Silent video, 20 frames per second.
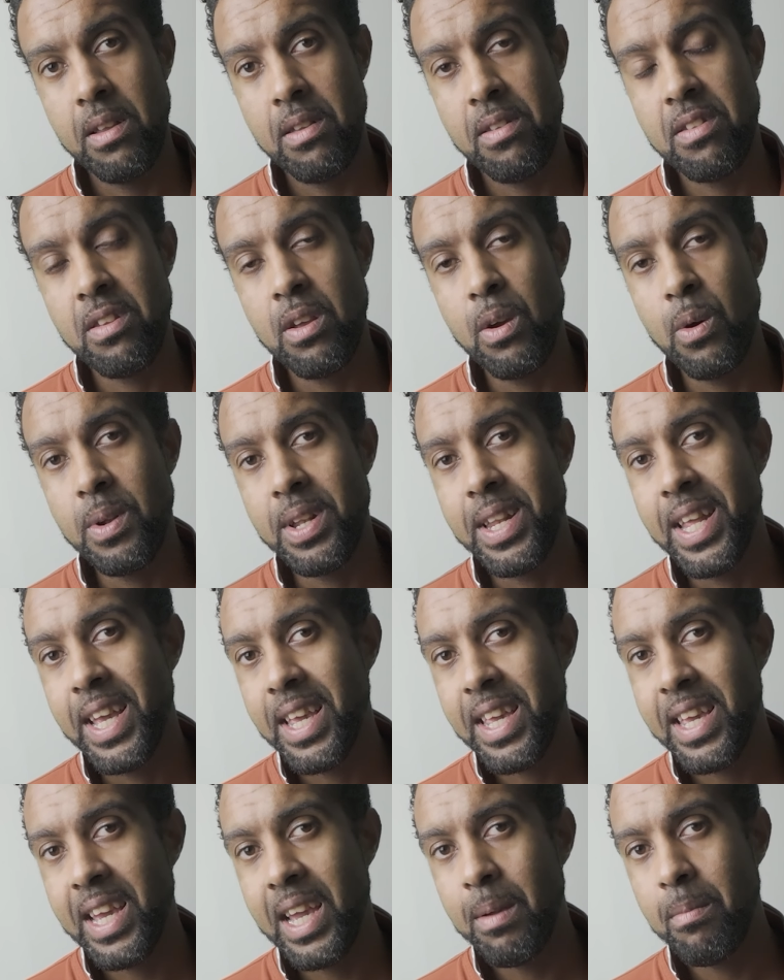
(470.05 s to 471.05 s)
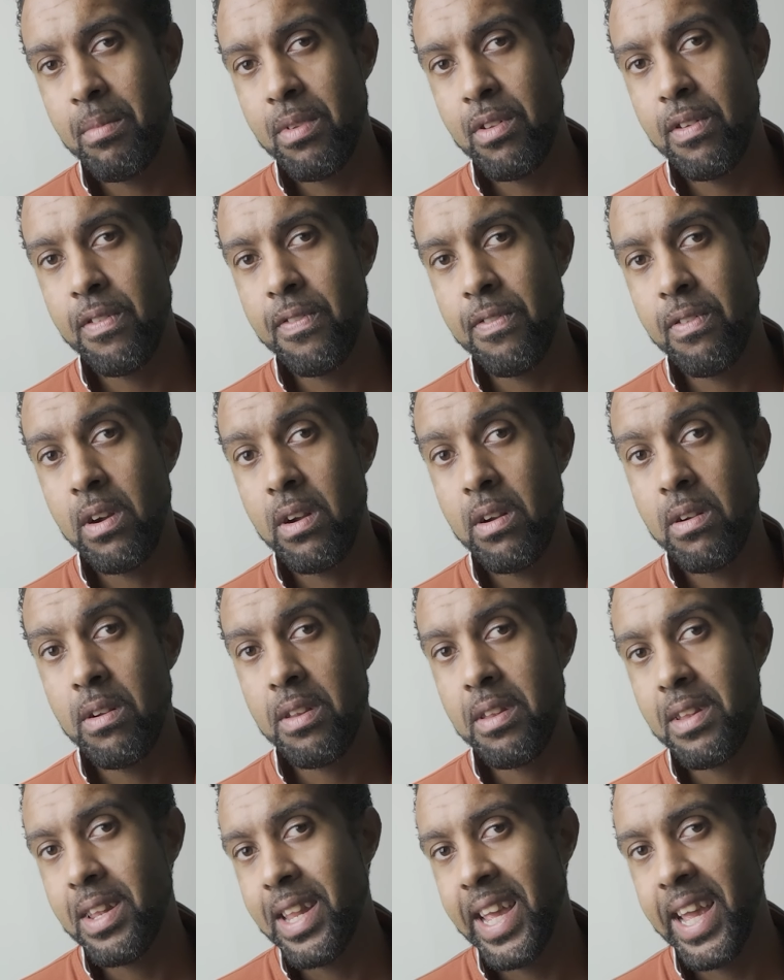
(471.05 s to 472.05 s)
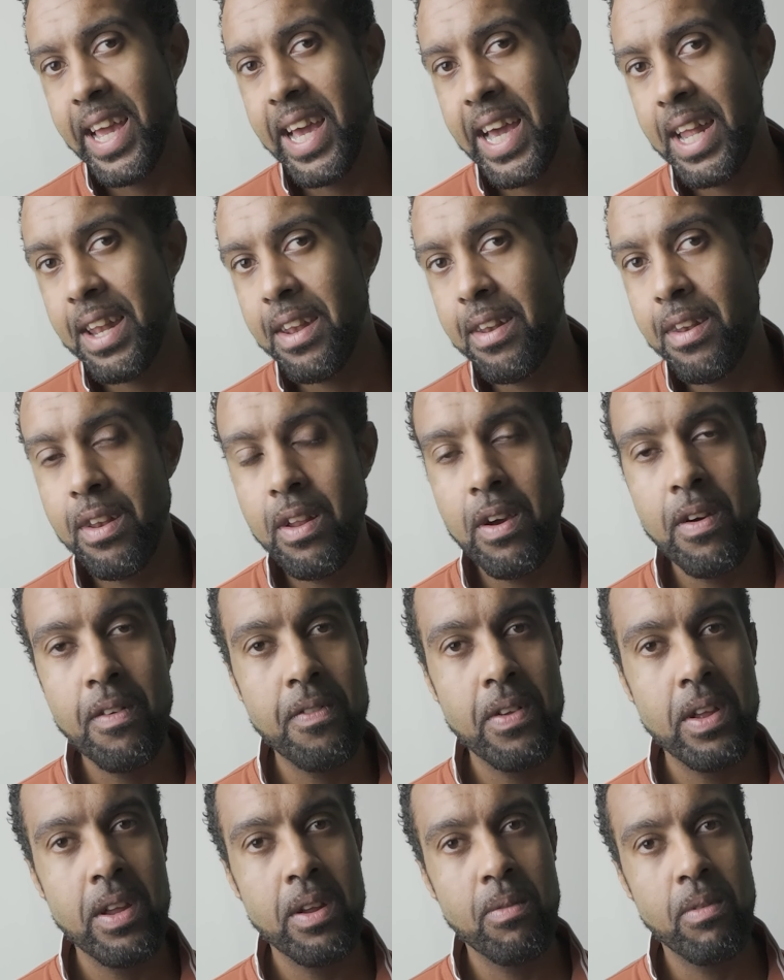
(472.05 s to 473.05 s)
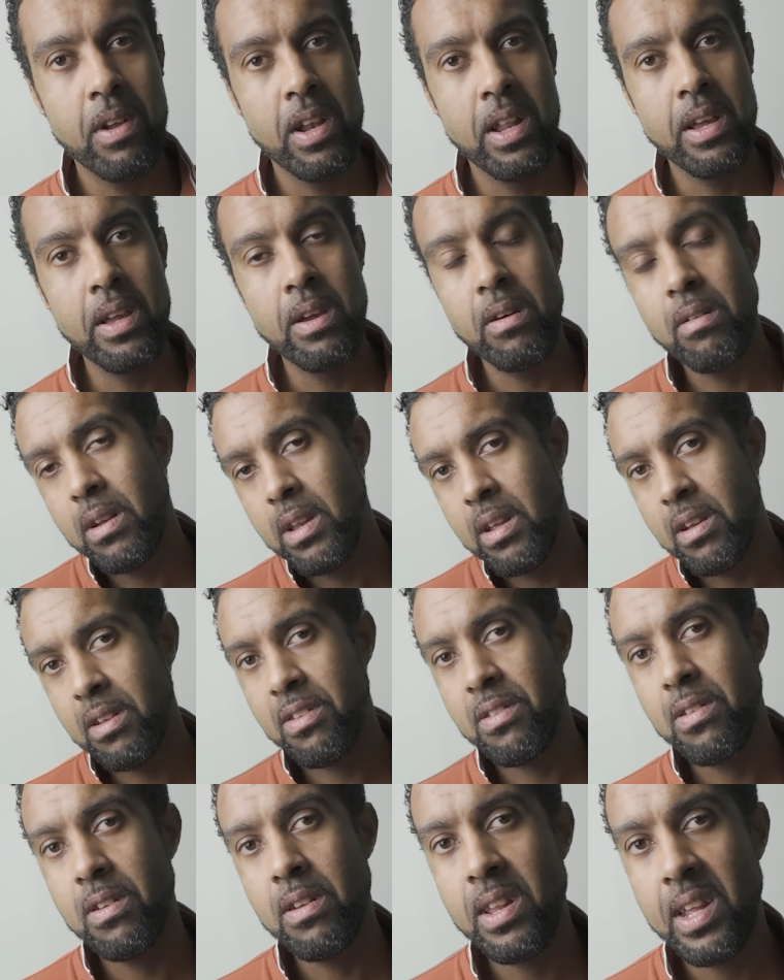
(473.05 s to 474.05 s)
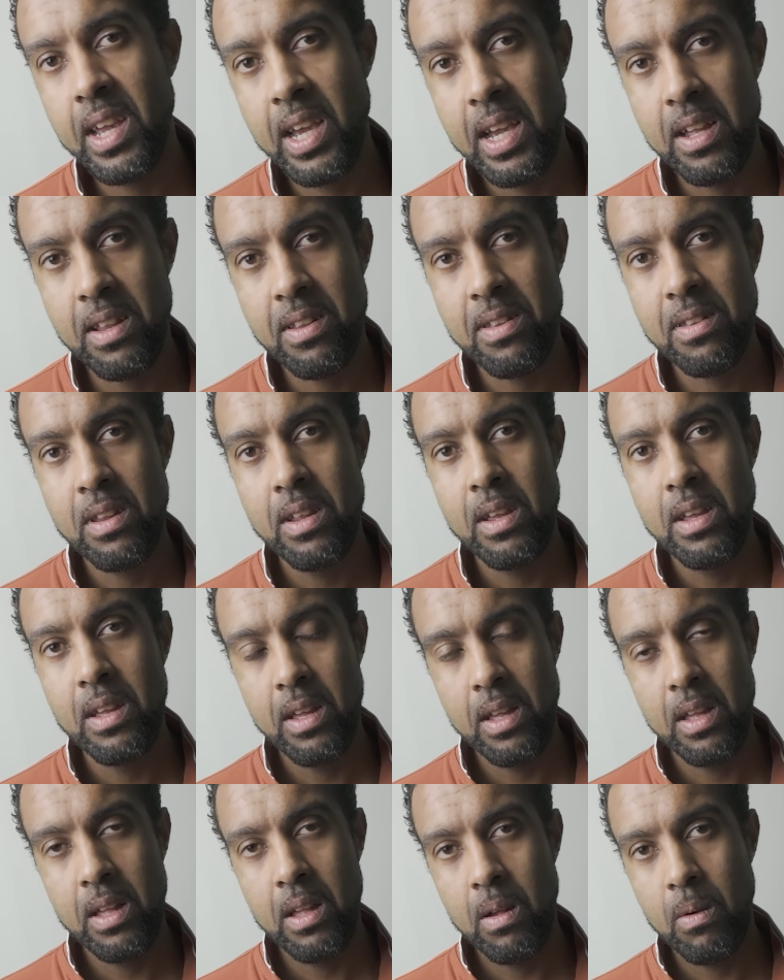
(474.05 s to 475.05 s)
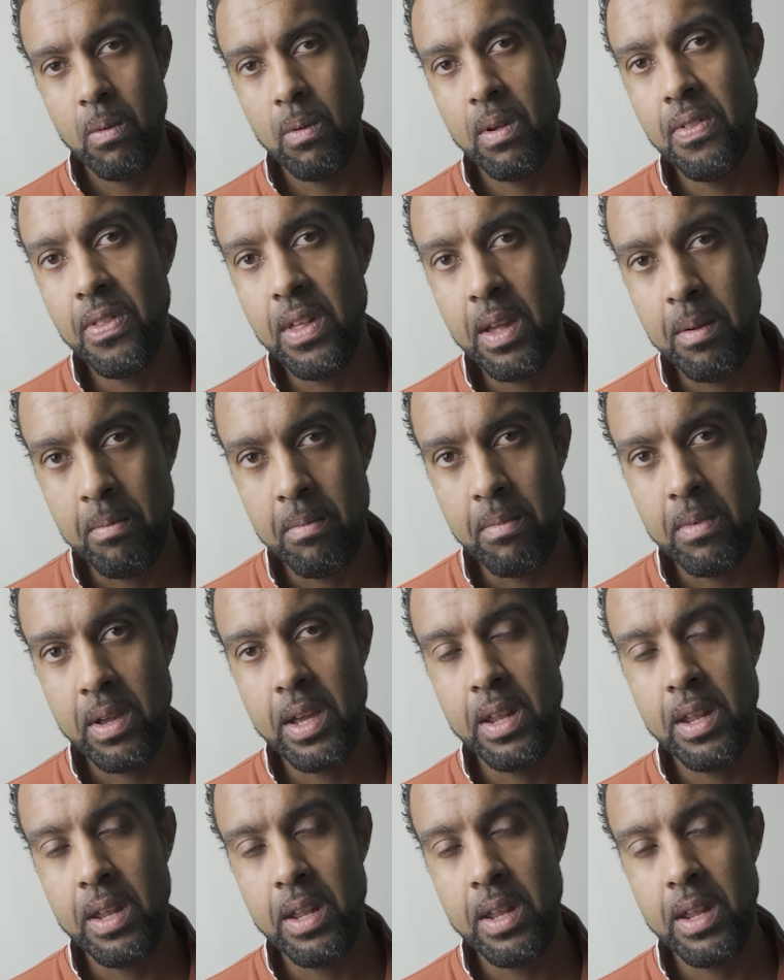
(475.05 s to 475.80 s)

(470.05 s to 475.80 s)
so they came to France, they had nothing really, only a suitcase with them.